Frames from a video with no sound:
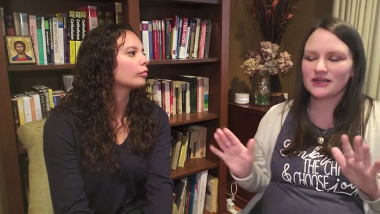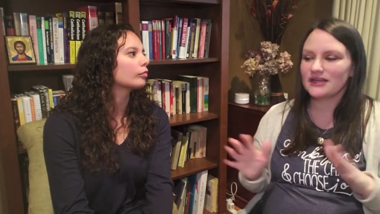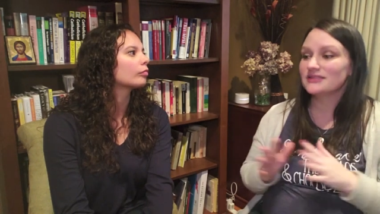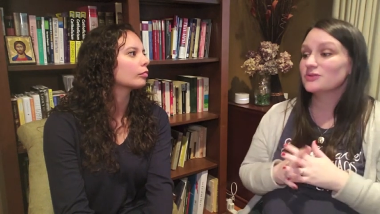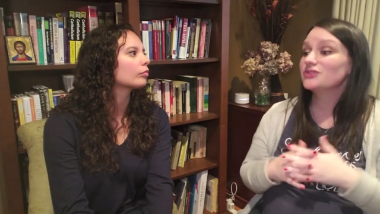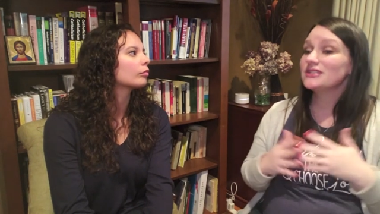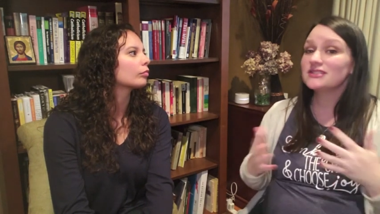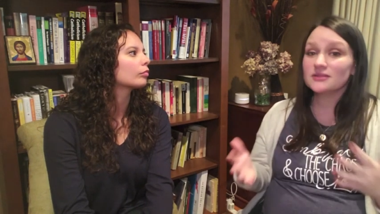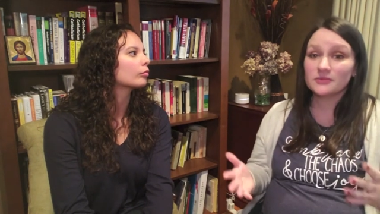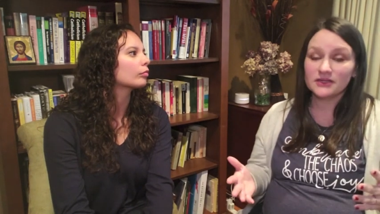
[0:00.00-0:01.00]
Speaker 1: it is, or
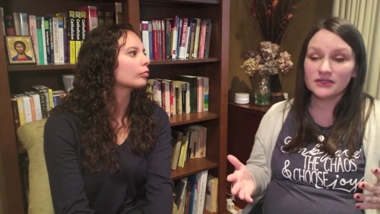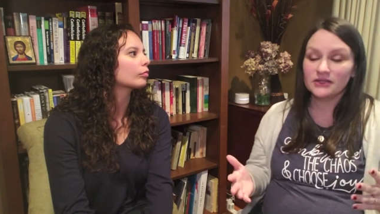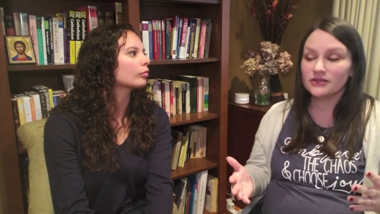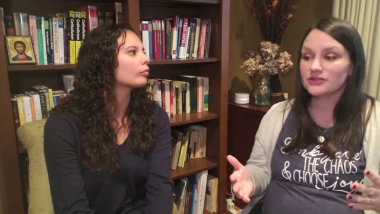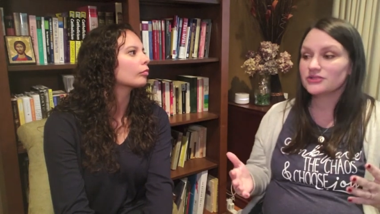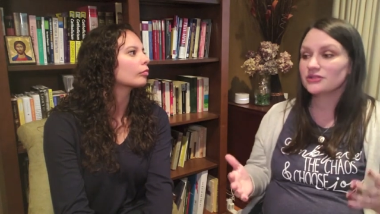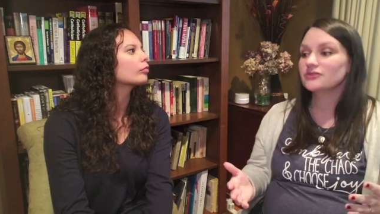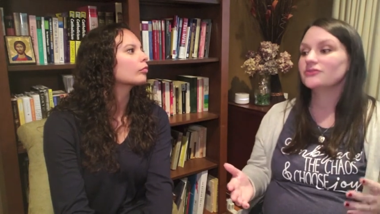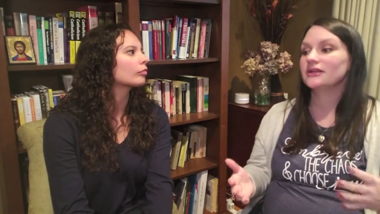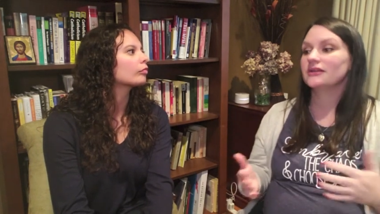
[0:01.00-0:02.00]
disciplining your
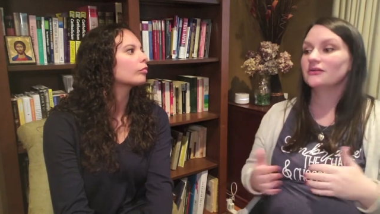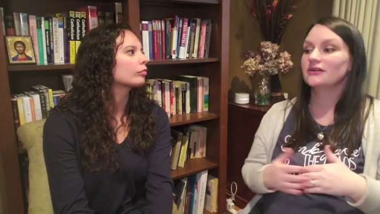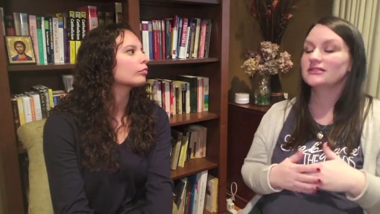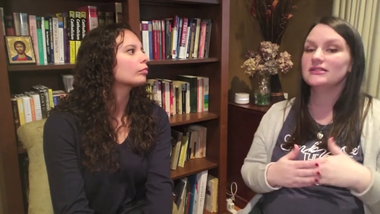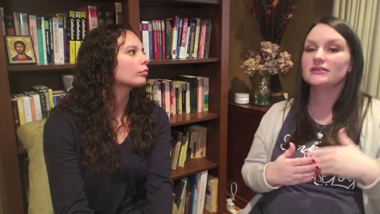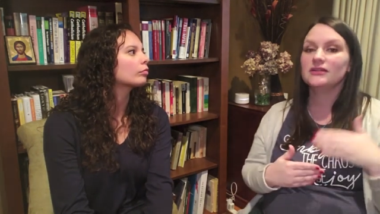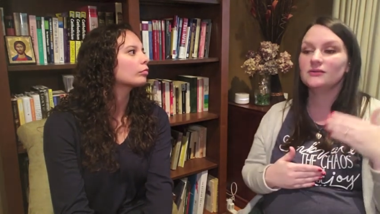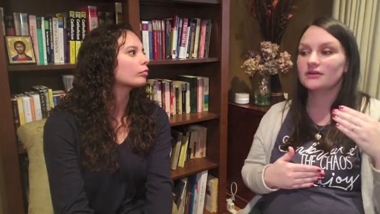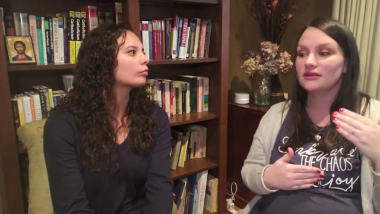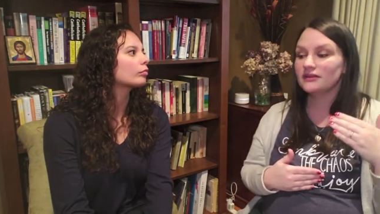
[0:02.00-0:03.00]
children or
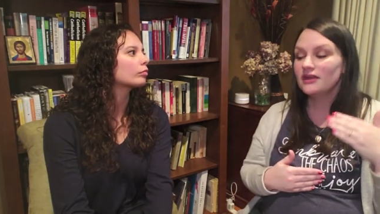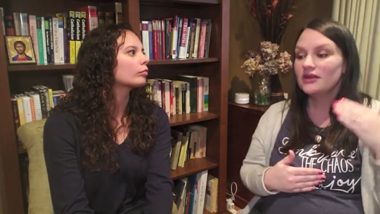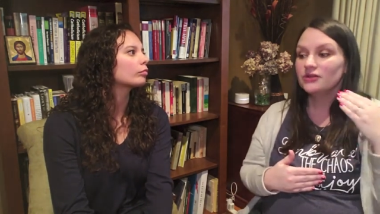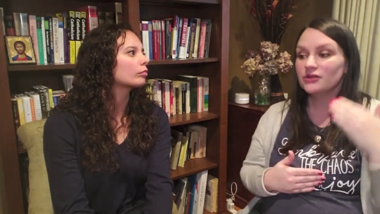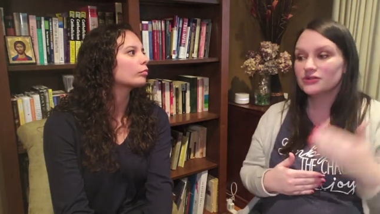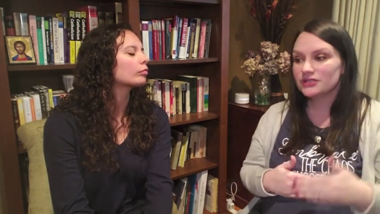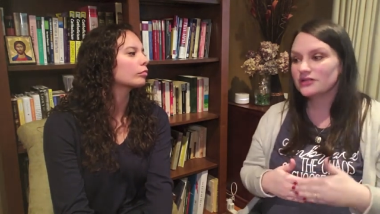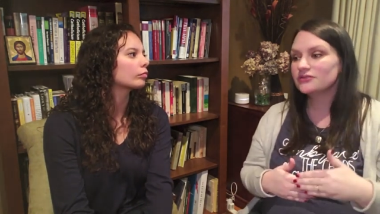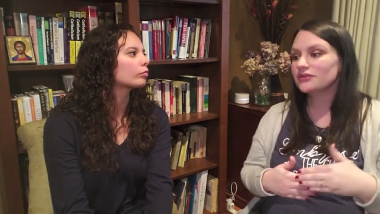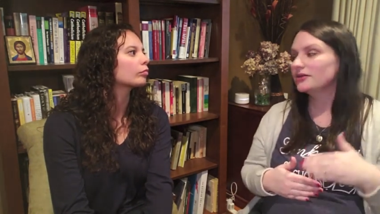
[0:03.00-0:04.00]
dealing with your
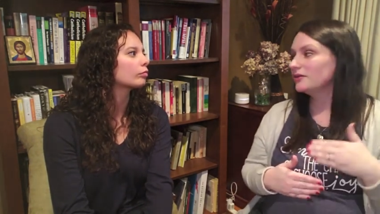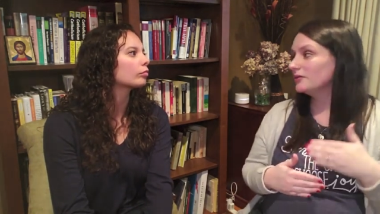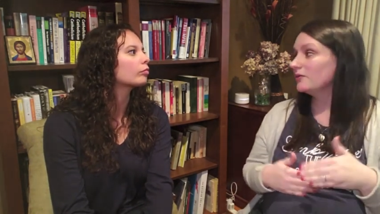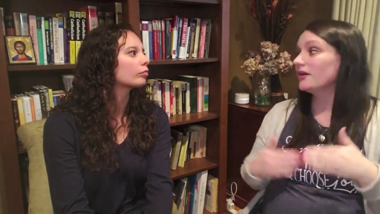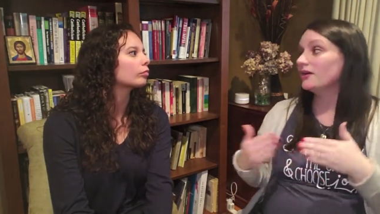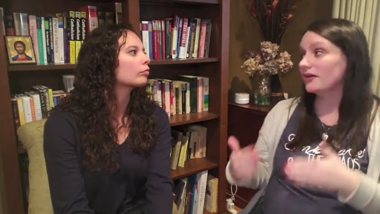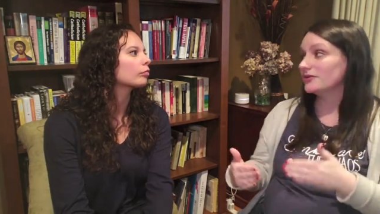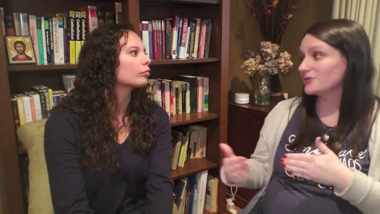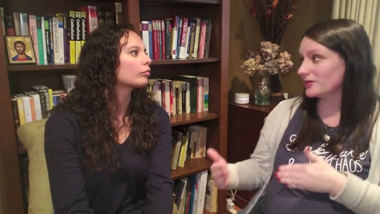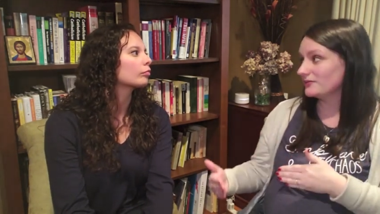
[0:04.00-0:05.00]
children who are
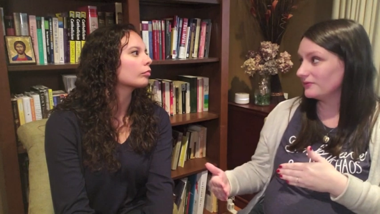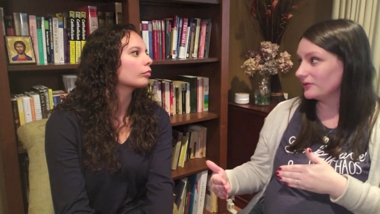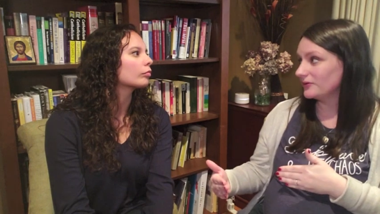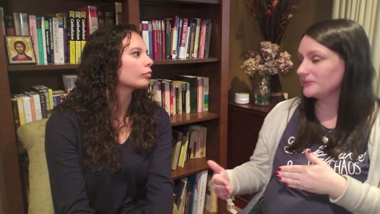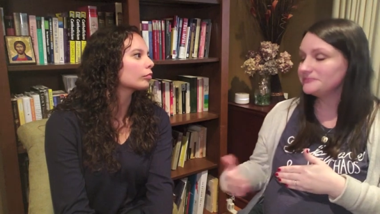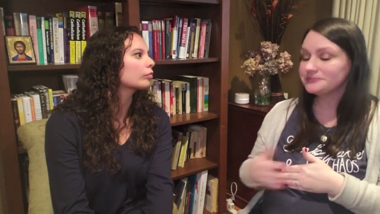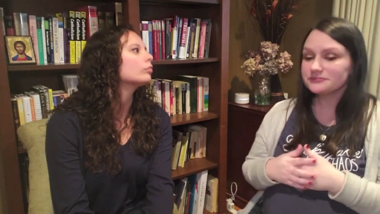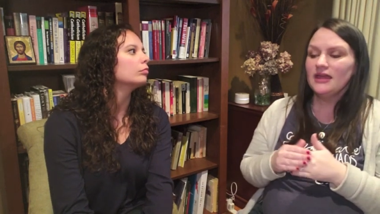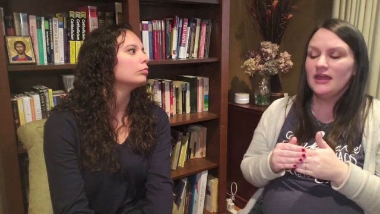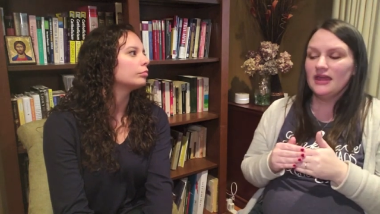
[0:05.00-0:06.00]
not joyful.
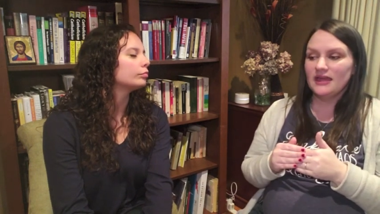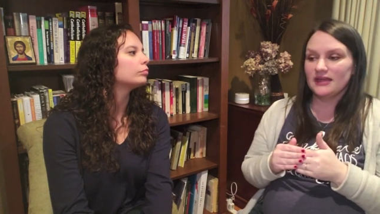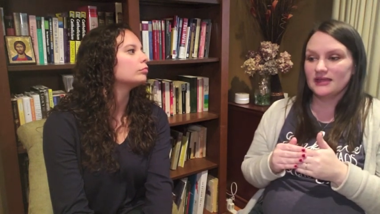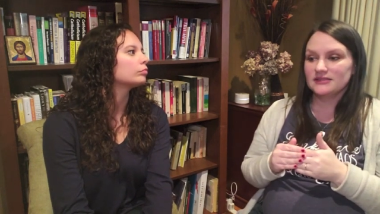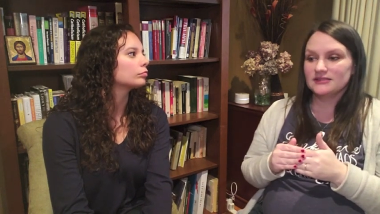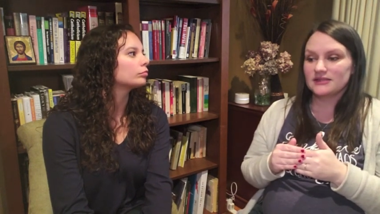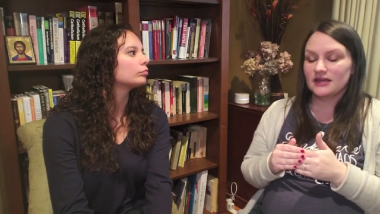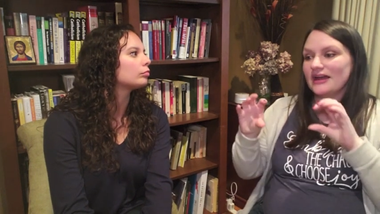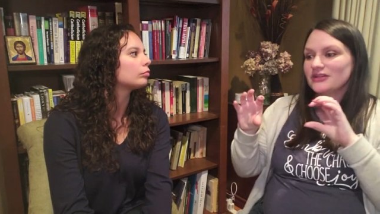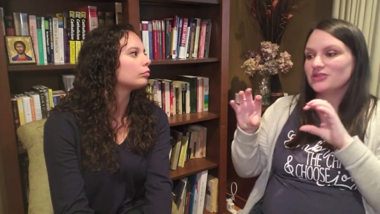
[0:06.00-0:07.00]
And
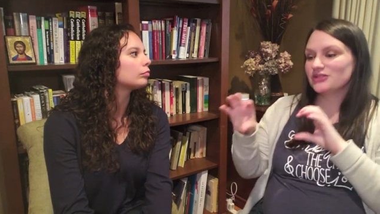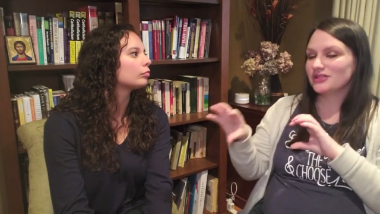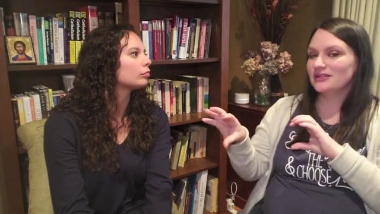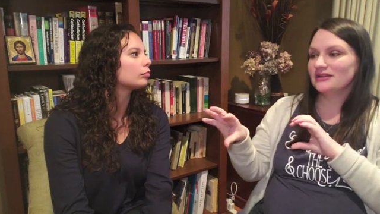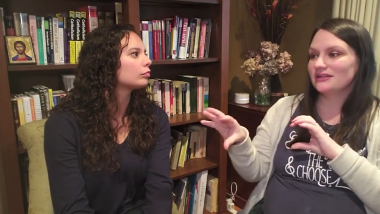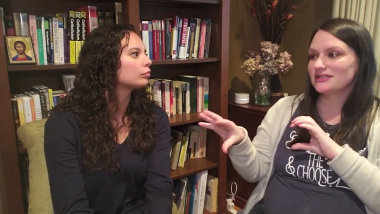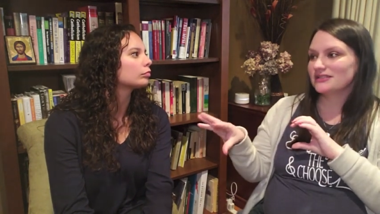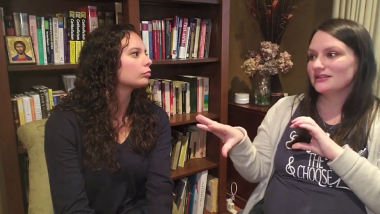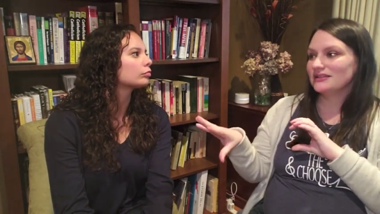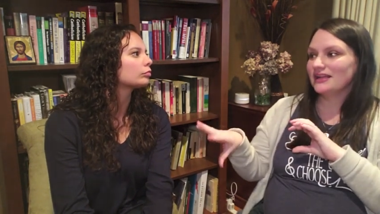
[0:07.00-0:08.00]
I shouldn't
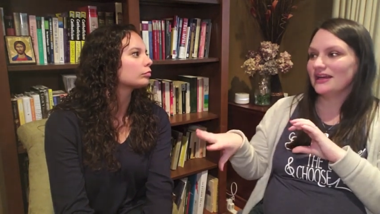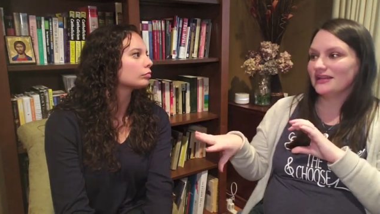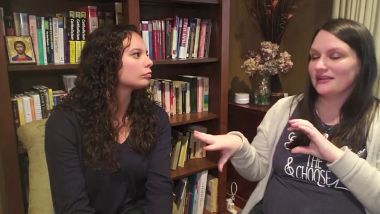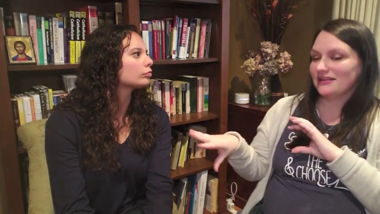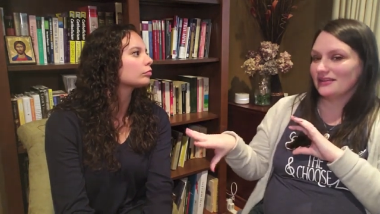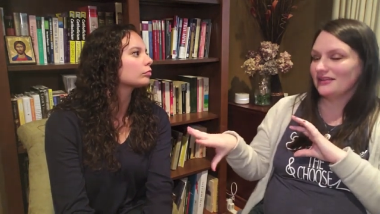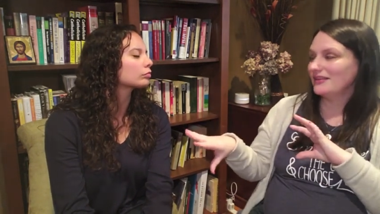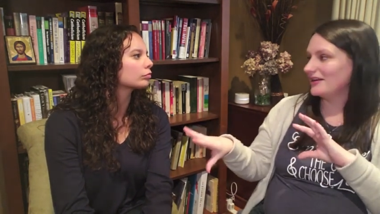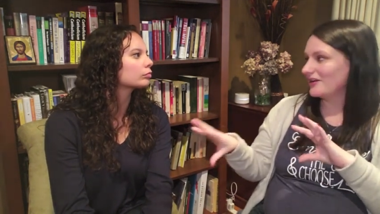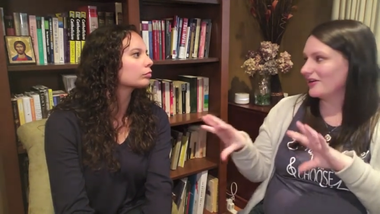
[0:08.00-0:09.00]
let
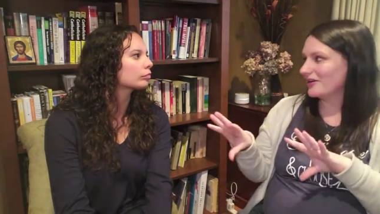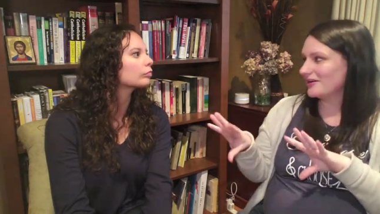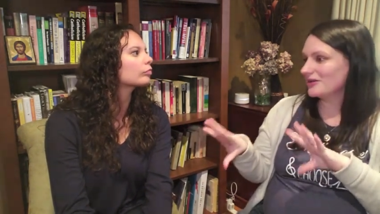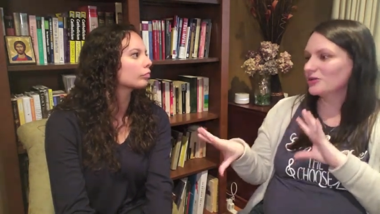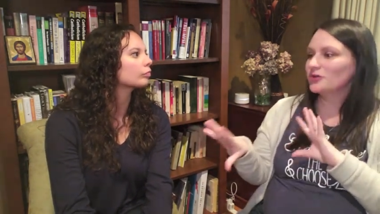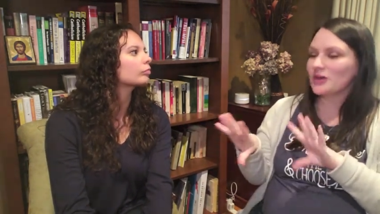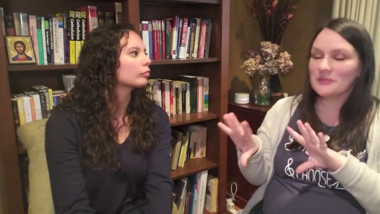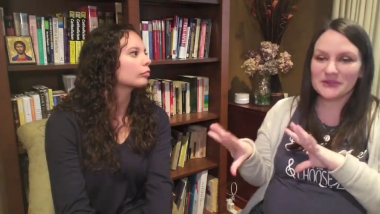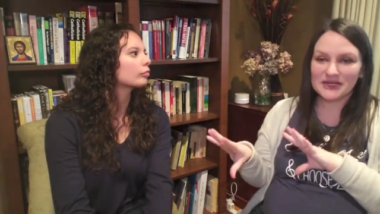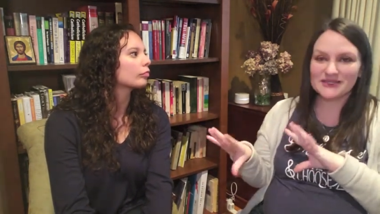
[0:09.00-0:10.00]
their
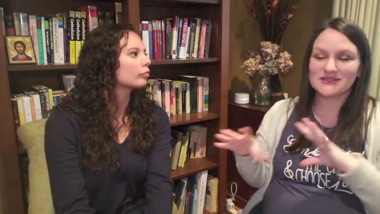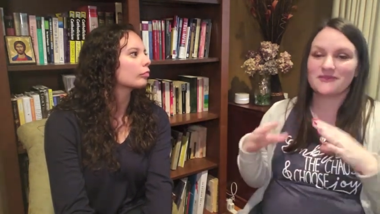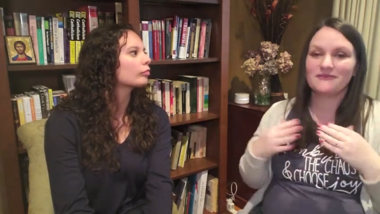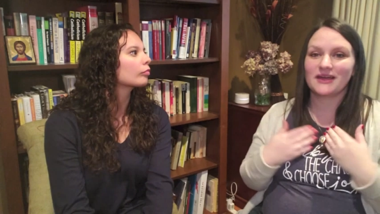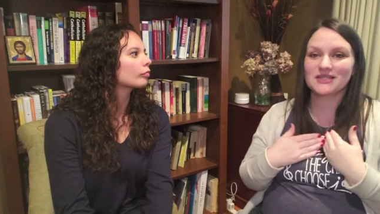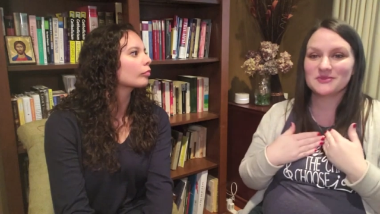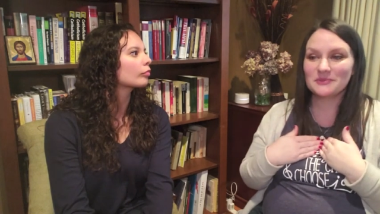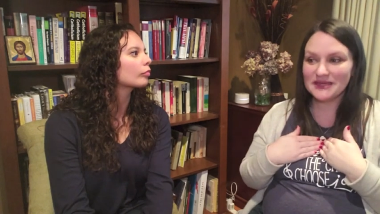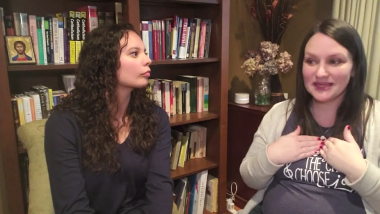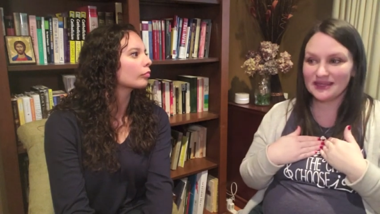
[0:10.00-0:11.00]
grumpiness affect
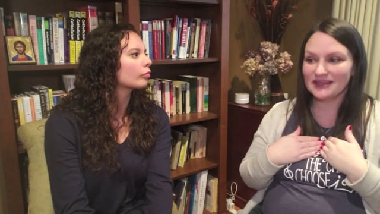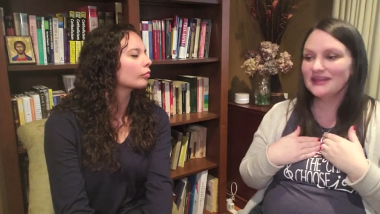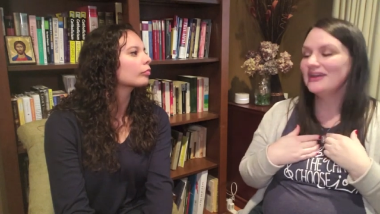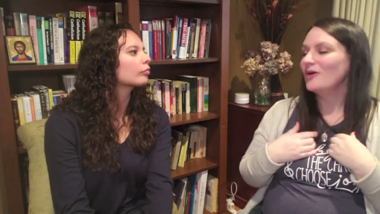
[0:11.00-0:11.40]
me,